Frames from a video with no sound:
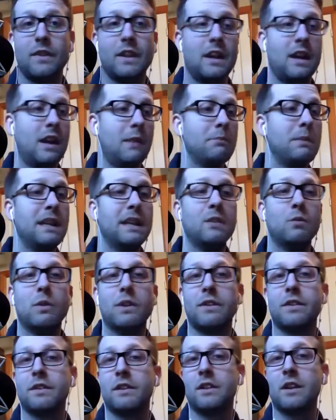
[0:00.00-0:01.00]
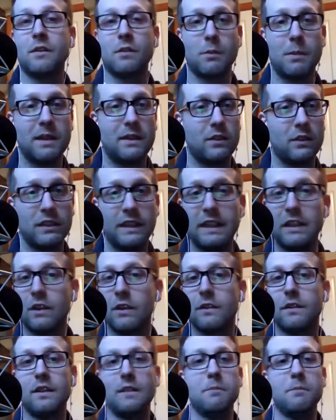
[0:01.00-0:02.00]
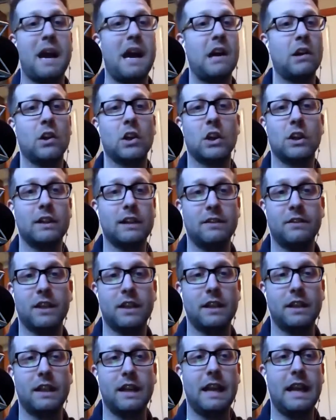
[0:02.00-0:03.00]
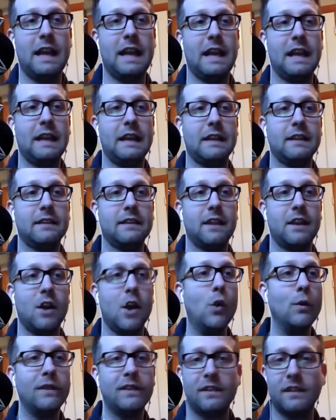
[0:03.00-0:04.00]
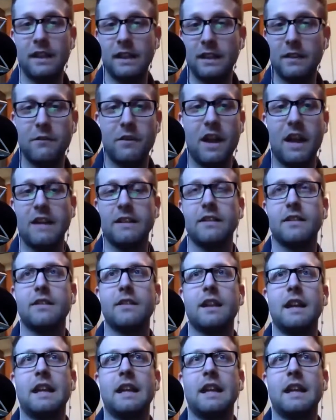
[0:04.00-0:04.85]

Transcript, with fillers: uh, meeting with governmental leaders in Ballard even, and uh, hosting events.